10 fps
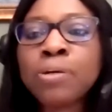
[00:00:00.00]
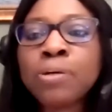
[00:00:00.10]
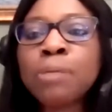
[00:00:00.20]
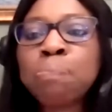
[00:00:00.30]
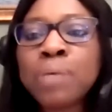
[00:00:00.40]
I'm
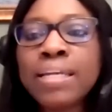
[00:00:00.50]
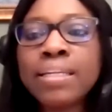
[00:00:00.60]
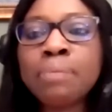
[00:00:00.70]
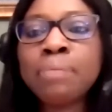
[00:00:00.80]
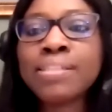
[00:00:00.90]
going to
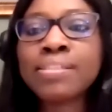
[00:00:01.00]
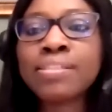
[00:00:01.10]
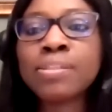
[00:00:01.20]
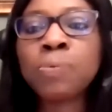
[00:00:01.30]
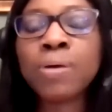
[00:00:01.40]
pin the
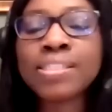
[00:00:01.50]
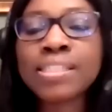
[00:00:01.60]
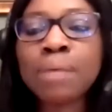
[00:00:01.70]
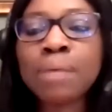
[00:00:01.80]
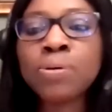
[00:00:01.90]
message, the
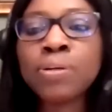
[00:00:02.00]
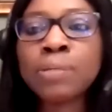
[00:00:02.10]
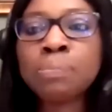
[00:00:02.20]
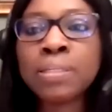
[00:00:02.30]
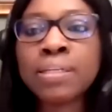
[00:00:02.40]
ones that I'm
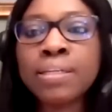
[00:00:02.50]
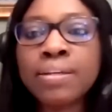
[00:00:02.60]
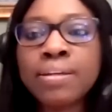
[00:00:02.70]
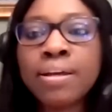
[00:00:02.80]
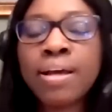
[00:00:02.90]
going to
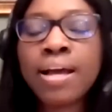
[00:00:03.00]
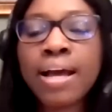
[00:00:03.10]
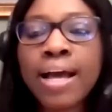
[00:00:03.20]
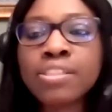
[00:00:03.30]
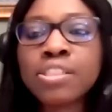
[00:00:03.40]
be
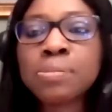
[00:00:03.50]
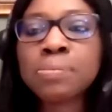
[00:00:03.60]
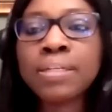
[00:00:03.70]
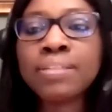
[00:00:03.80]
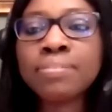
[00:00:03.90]

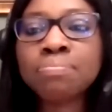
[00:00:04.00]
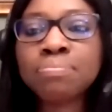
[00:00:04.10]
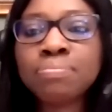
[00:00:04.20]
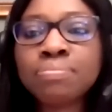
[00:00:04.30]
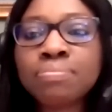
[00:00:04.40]
answering.
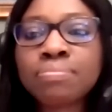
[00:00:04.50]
